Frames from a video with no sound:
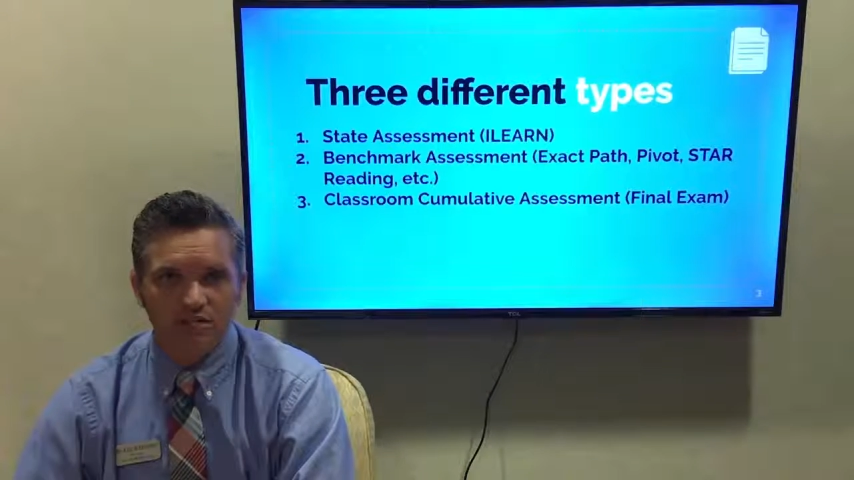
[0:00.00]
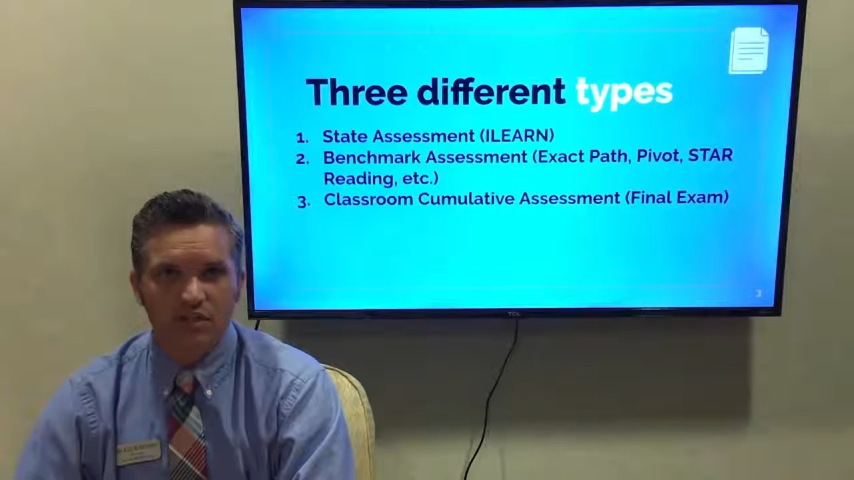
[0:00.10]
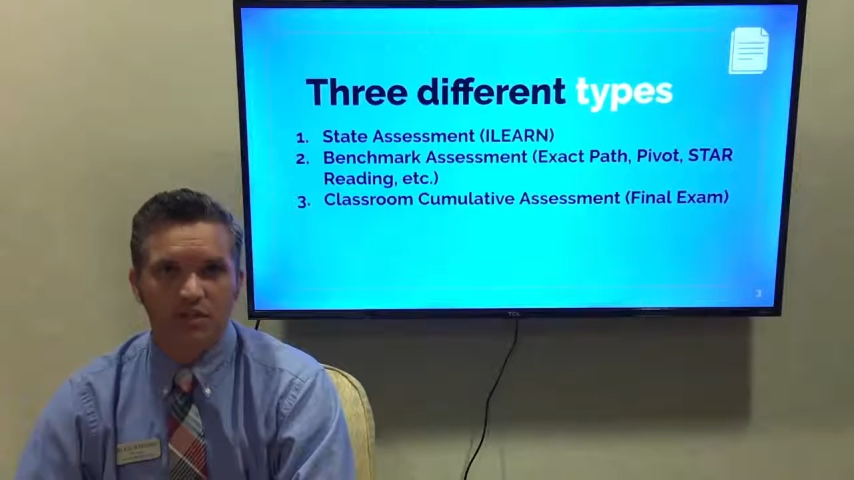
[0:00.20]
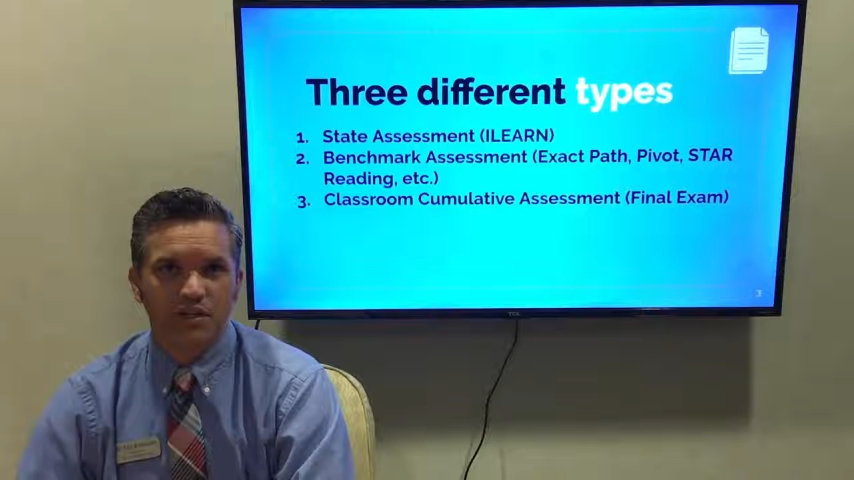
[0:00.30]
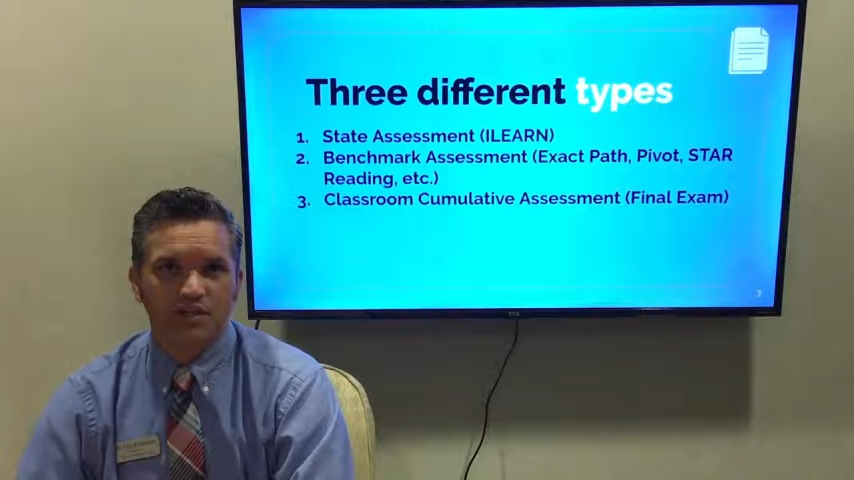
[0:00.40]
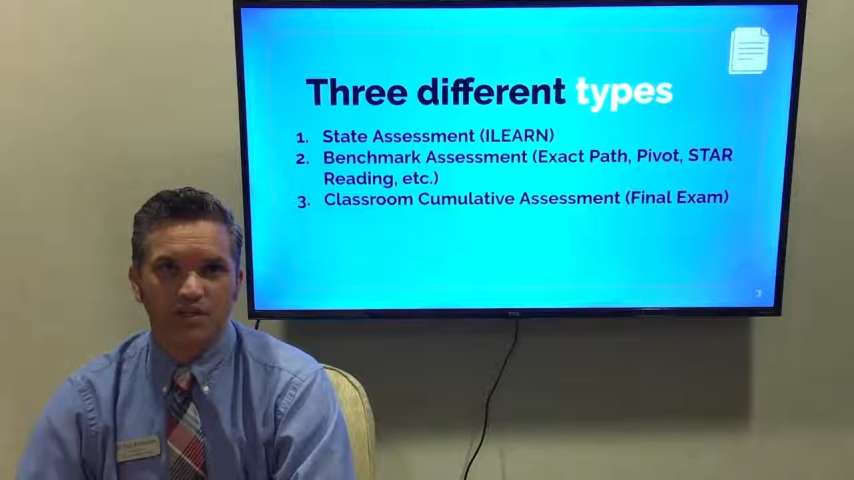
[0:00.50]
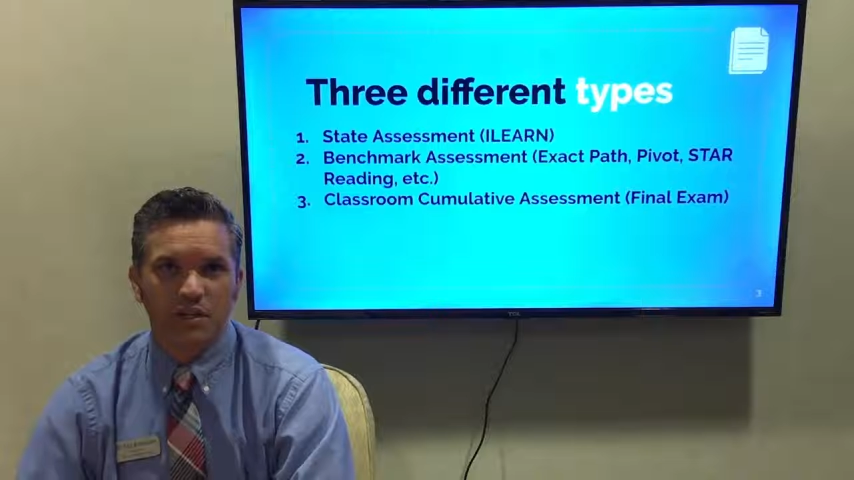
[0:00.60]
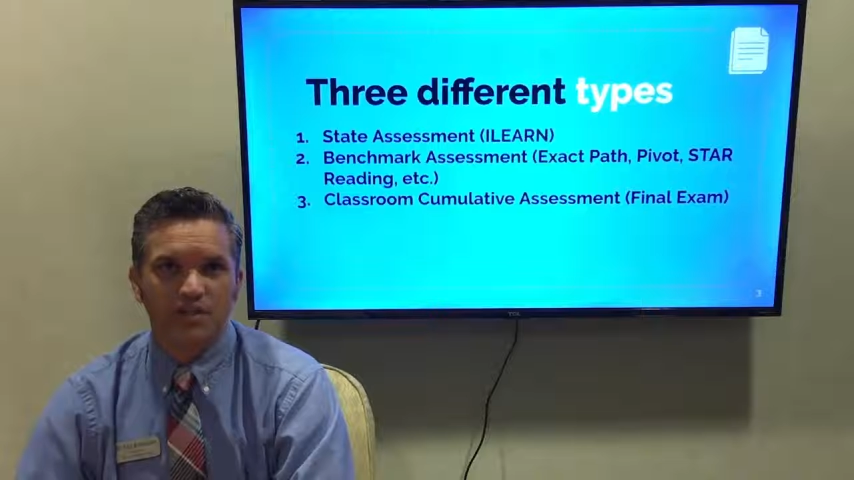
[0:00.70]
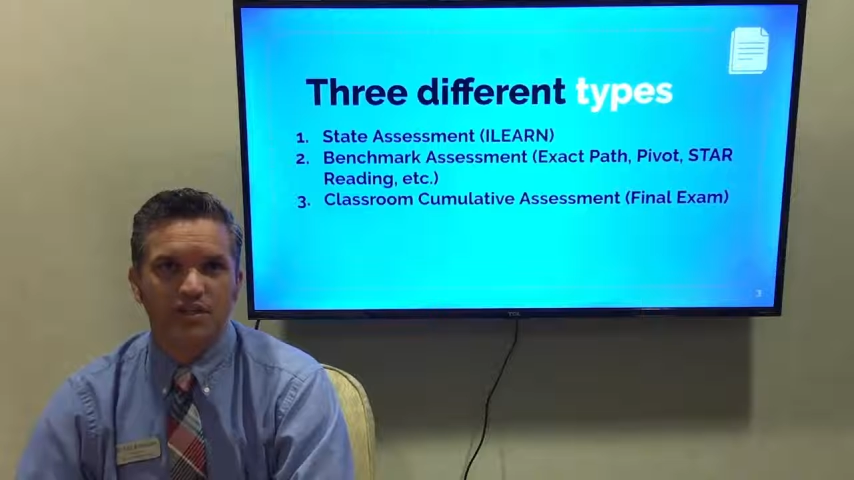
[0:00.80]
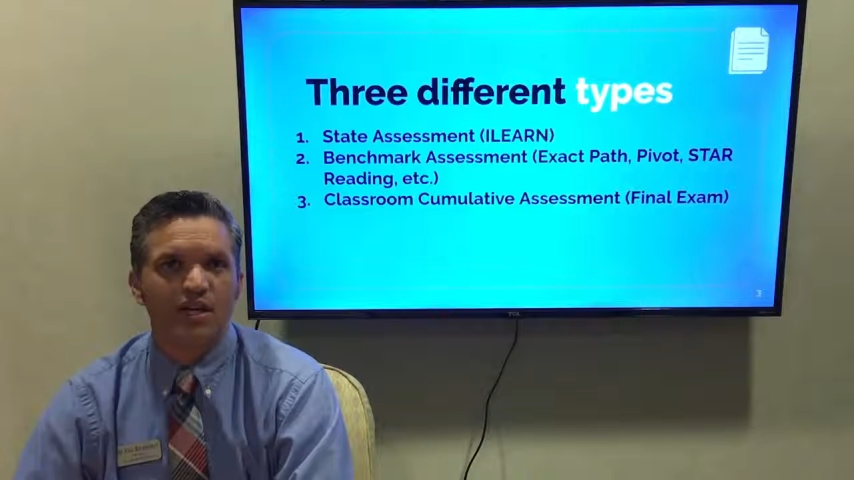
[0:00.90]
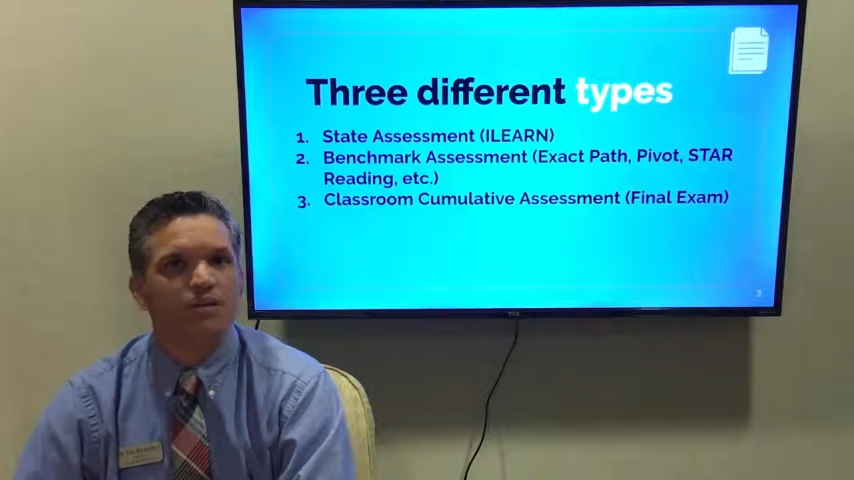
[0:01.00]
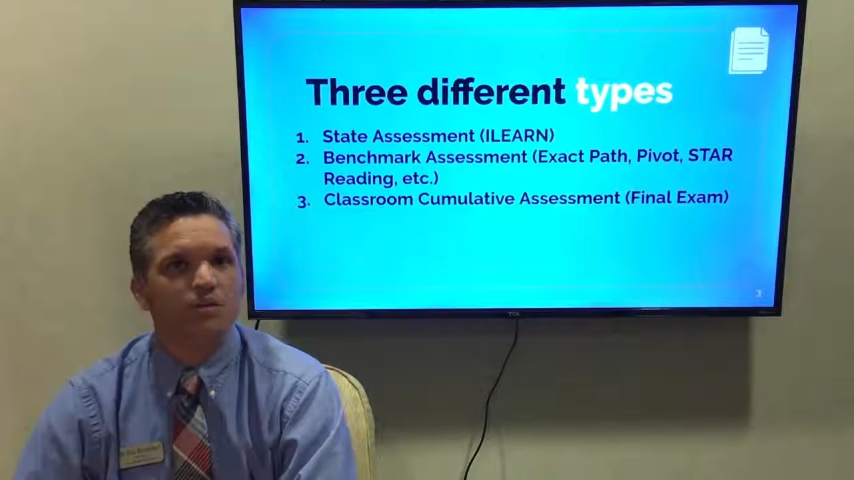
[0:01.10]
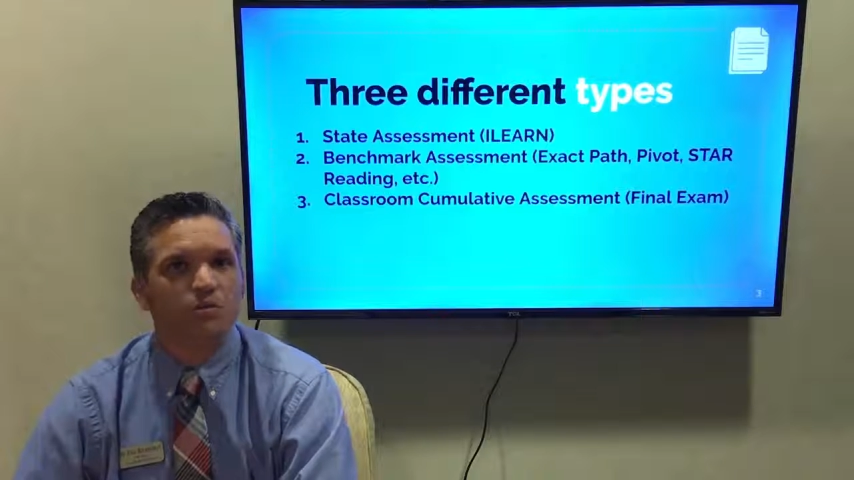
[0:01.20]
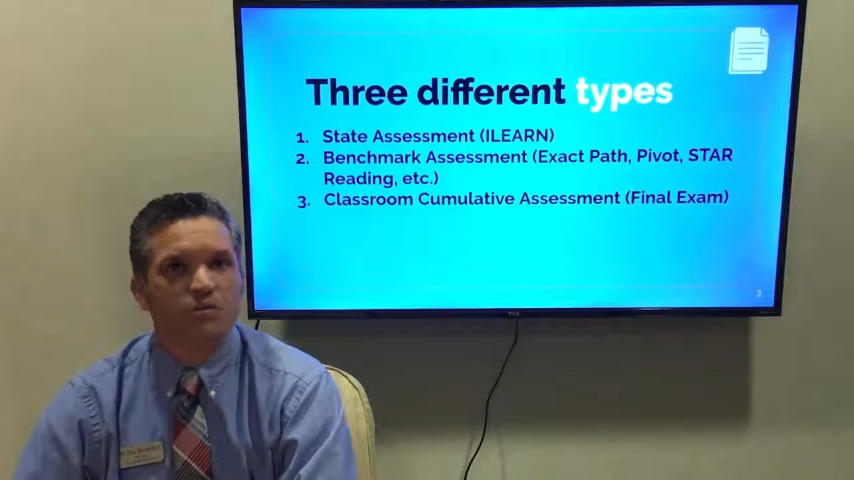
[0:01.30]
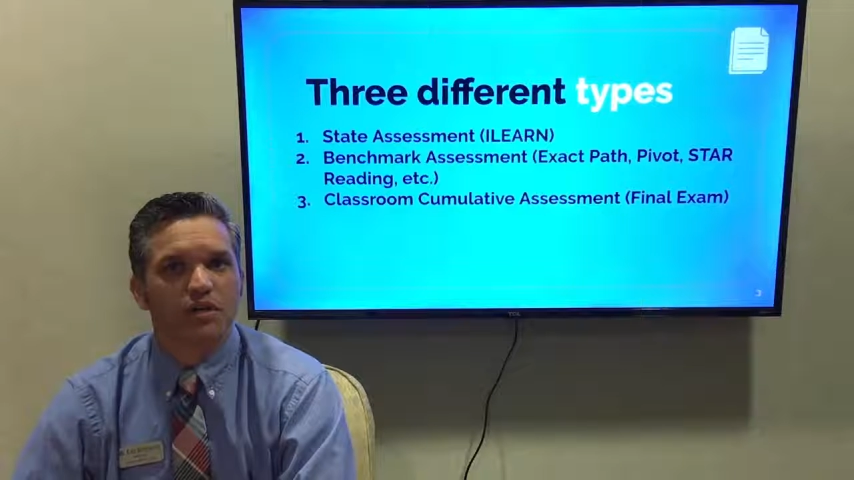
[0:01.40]
somebody from outside of the
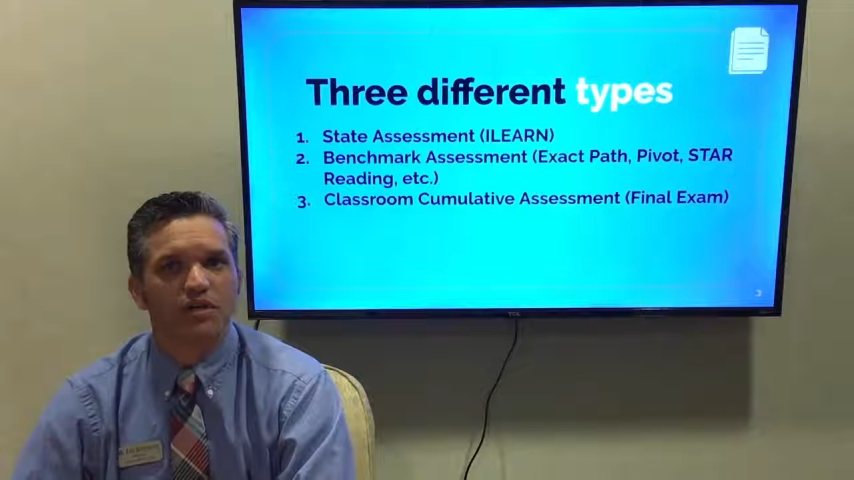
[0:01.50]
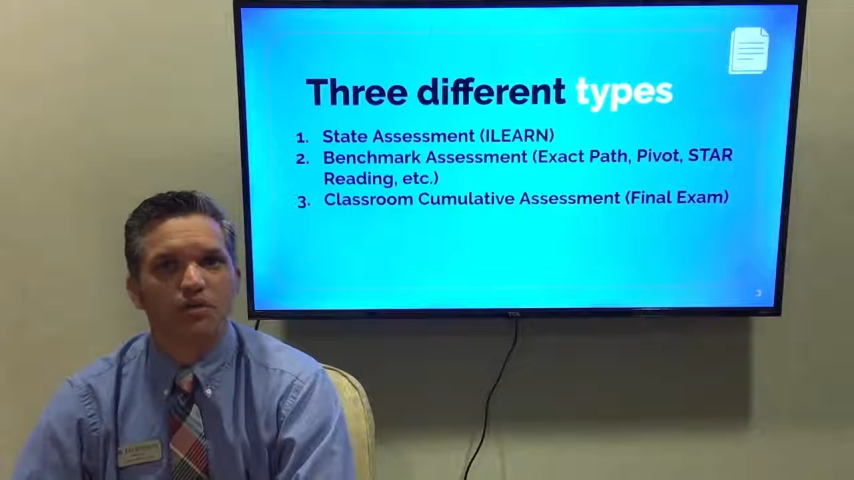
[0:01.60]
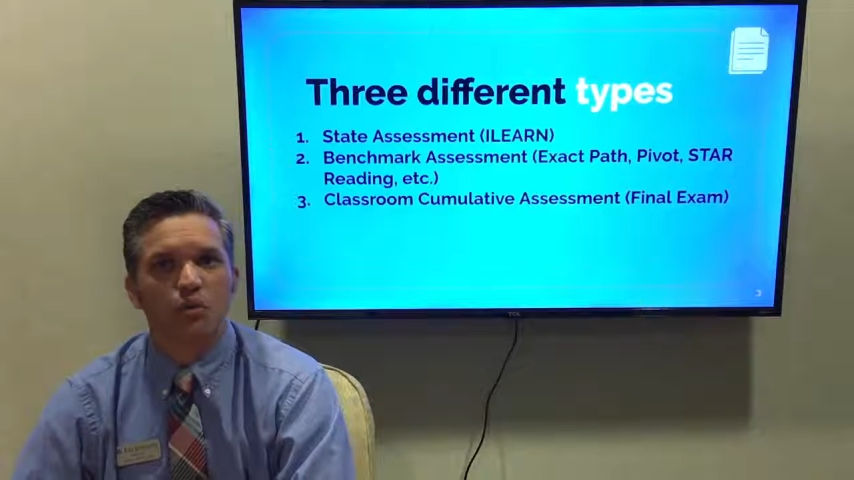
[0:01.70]
corporation,